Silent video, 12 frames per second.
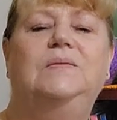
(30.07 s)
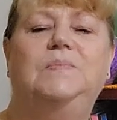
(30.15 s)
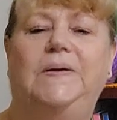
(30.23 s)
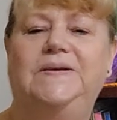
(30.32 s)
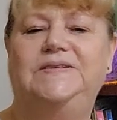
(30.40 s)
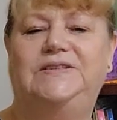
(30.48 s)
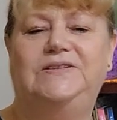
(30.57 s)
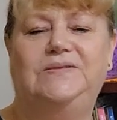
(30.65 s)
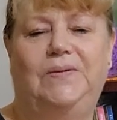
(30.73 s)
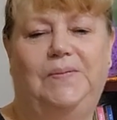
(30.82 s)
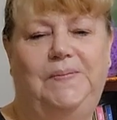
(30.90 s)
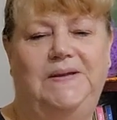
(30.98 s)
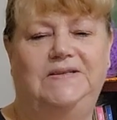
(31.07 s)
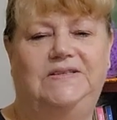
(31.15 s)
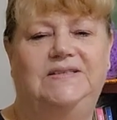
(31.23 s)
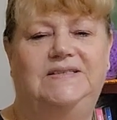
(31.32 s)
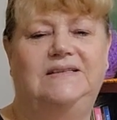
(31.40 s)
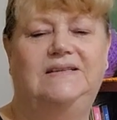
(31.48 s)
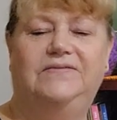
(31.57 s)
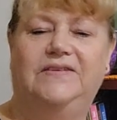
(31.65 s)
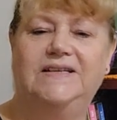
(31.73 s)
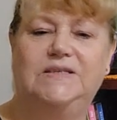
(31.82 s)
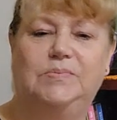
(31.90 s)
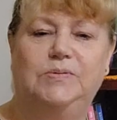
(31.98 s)
Post it or pictures in the
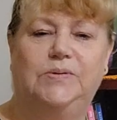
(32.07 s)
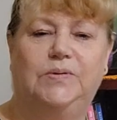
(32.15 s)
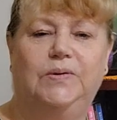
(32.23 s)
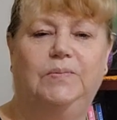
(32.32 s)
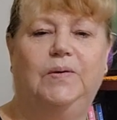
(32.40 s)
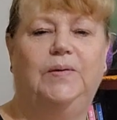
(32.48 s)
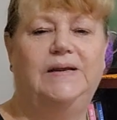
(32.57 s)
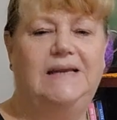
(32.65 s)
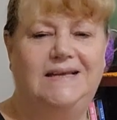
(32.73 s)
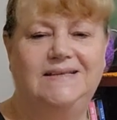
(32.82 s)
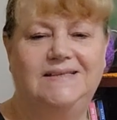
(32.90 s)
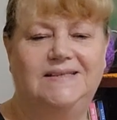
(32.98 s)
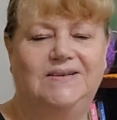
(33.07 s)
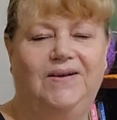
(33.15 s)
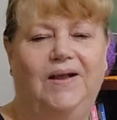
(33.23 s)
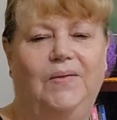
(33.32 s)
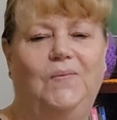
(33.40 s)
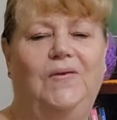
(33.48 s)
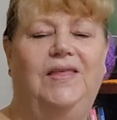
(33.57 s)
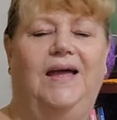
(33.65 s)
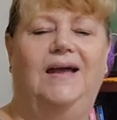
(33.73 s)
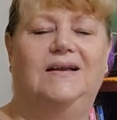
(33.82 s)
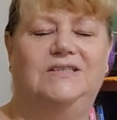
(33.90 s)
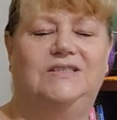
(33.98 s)
Facebook group or on Instagram with the
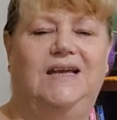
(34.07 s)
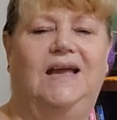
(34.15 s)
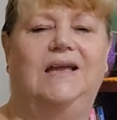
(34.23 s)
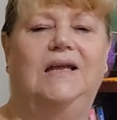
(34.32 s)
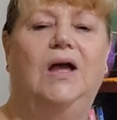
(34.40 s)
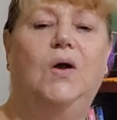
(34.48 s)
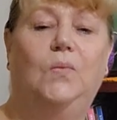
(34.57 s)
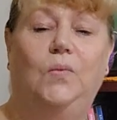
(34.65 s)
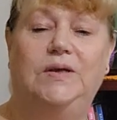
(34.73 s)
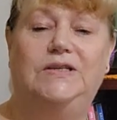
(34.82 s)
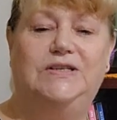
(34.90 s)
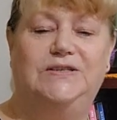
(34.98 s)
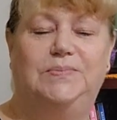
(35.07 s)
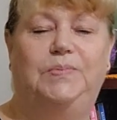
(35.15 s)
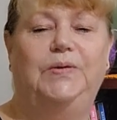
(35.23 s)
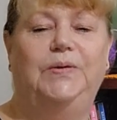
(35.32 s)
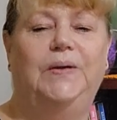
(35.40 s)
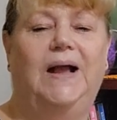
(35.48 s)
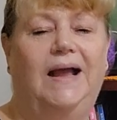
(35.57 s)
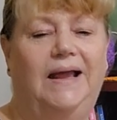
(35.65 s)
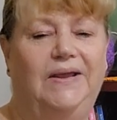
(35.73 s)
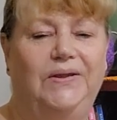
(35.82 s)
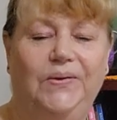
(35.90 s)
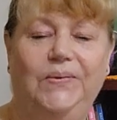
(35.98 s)
hashtag
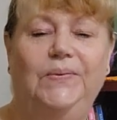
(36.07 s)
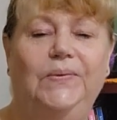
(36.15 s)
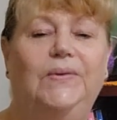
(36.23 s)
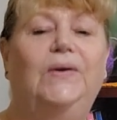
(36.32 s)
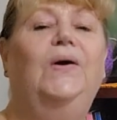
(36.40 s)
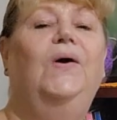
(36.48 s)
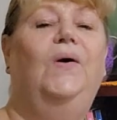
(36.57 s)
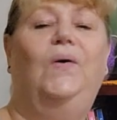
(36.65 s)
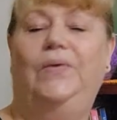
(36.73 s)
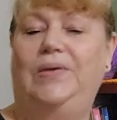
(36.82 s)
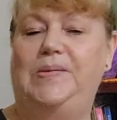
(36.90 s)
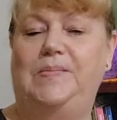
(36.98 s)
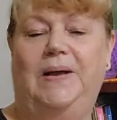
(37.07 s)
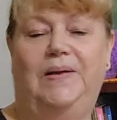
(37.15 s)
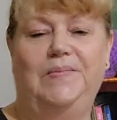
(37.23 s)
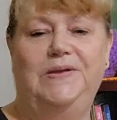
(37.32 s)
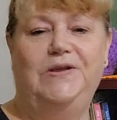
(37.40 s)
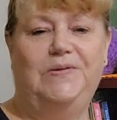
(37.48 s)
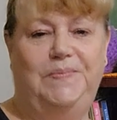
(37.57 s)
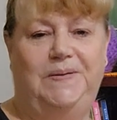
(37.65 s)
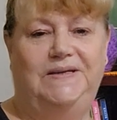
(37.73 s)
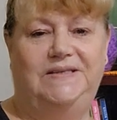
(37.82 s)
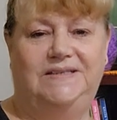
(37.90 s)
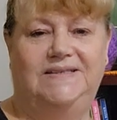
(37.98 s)
WitchesBrewAU, or email me your
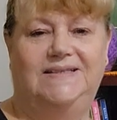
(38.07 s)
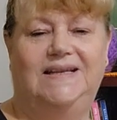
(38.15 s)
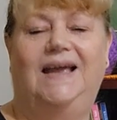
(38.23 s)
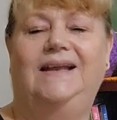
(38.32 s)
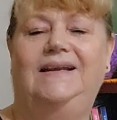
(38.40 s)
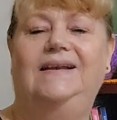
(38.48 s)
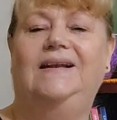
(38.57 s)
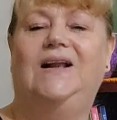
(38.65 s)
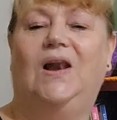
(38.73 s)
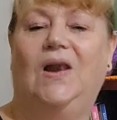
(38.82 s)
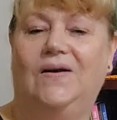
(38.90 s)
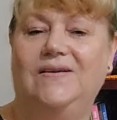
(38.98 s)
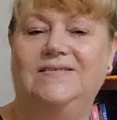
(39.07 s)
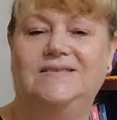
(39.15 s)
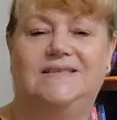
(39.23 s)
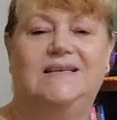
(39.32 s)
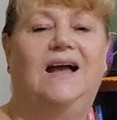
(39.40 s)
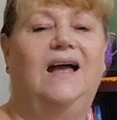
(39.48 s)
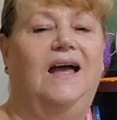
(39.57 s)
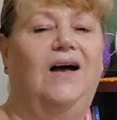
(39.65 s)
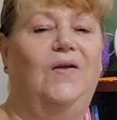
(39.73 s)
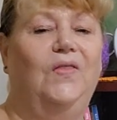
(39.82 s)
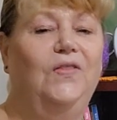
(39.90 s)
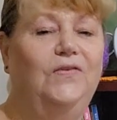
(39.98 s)
pictures. And it closed
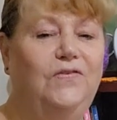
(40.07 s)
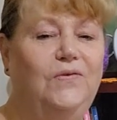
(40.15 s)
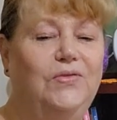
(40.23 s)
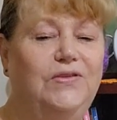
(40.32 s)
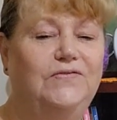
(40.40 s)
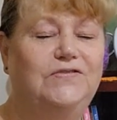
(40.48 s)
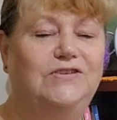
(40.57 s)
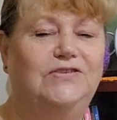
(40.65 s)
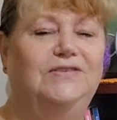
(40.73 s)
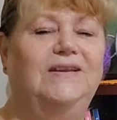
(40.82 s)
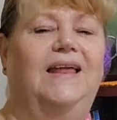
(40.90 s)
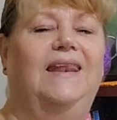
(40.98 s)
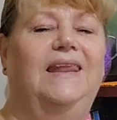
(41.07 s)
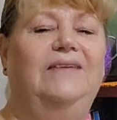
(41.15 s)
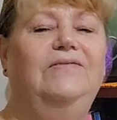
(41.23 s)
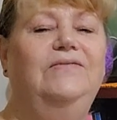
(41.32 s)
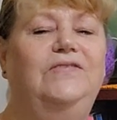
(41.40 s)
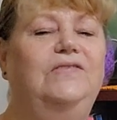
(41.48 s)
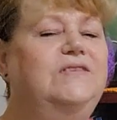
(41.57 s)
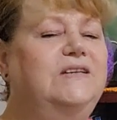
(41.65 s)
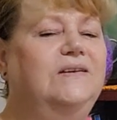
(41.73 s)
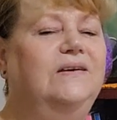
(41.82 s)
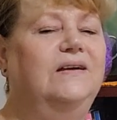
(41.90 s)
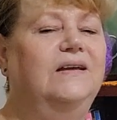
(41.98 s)
on the 4th of June,
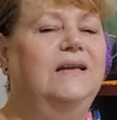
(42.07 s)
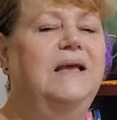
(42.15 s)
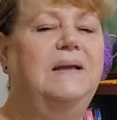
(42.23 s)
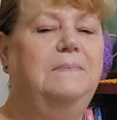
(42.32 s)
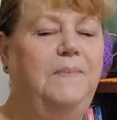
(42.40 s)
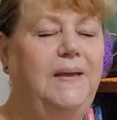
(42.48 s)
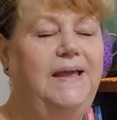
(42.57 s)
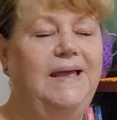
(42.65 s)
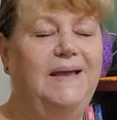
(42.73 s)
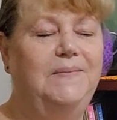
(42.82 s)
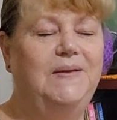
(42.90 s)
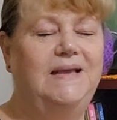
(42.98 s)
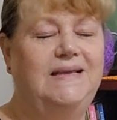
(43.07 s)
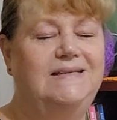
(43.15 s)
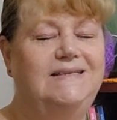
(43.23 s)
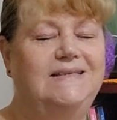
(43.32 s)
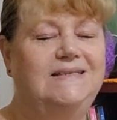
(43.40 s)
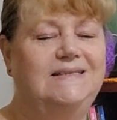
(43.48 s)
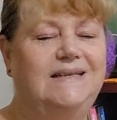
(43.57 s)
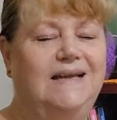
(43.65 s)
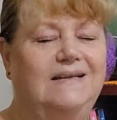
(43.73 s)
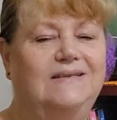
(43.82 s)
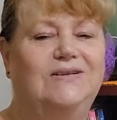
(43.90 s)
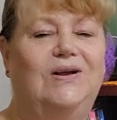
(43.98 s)
11:59 p.m. Eastern
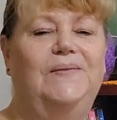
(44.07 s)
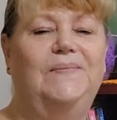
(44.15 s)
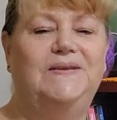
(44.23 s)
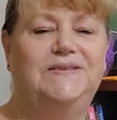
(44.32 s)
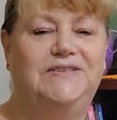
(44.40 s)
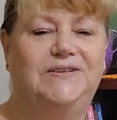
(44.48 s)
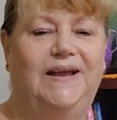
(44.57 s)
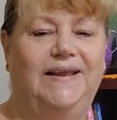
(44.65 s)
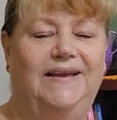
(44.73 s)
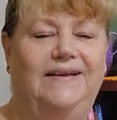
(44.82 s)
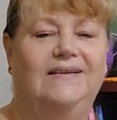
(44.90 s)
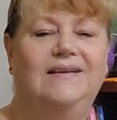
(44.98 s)
Standard Time, Australia.